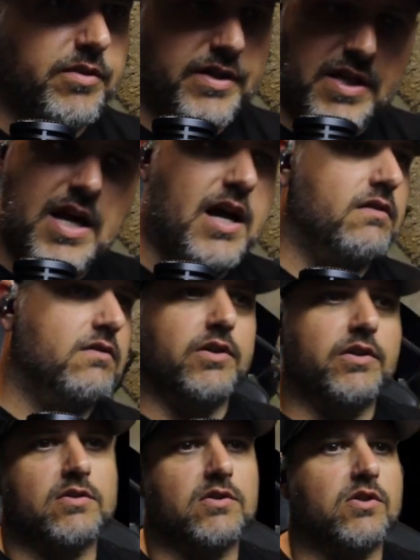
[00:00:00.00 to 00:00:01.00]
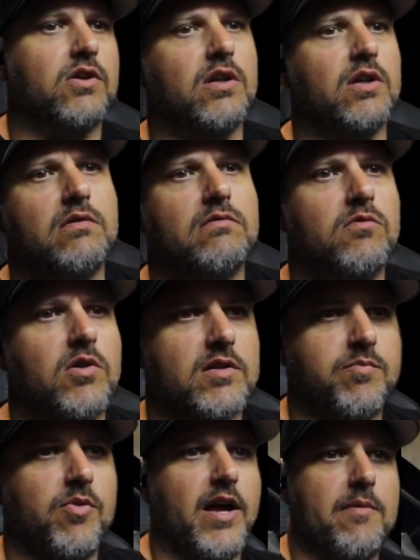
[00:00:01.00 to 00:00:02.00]
But yeah, looks good,
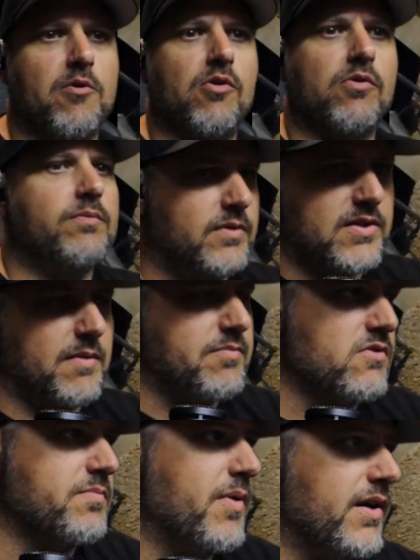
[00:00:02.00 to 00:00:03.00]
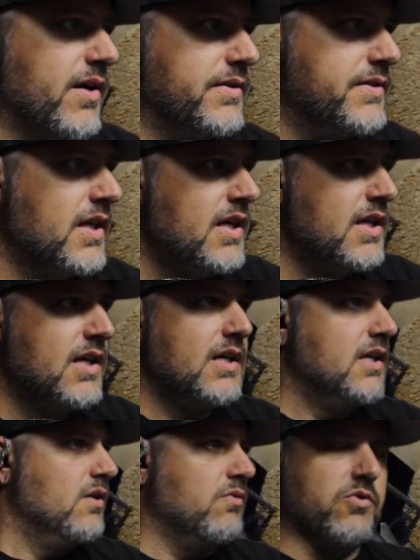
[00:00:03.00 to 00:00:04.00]
looks playable, except those pedals.
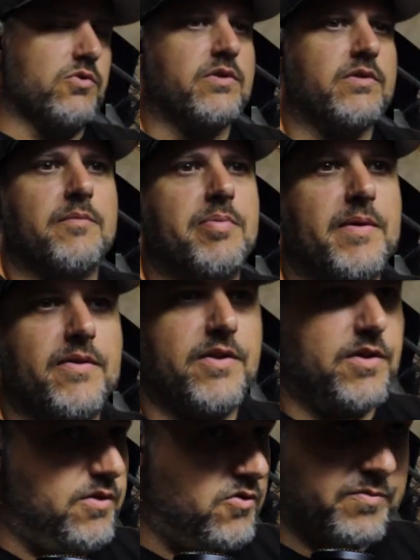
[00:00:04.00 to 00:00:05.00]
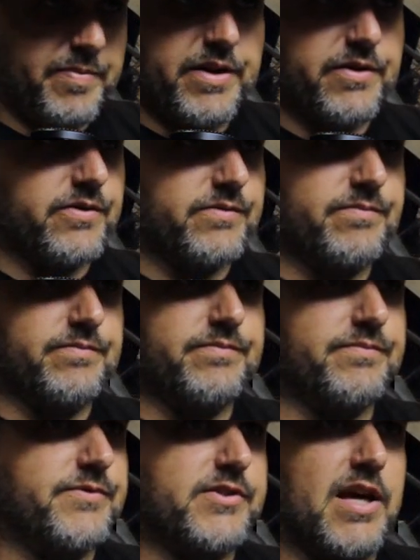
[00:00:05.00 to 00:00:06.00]
Ooh, those beater
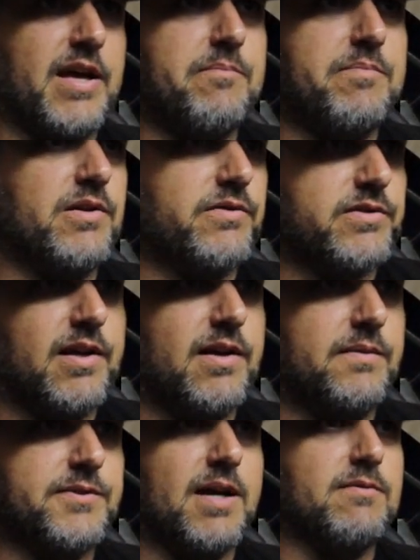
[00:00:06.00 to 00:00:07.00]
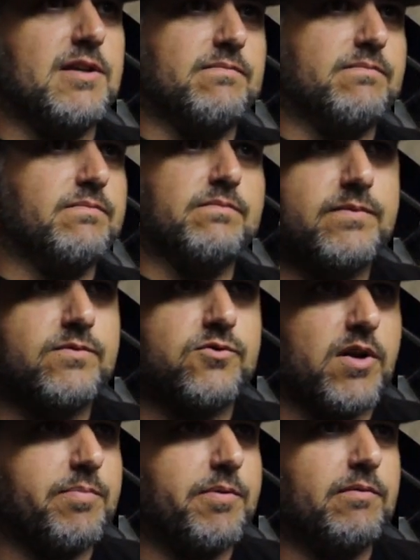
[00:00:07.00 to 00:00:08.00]
setup's got me
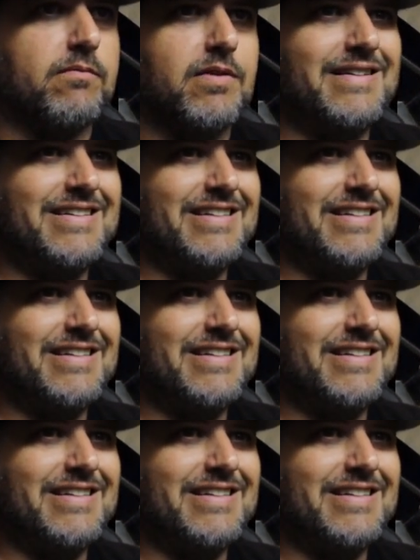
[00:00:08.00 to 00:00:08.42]
tripping.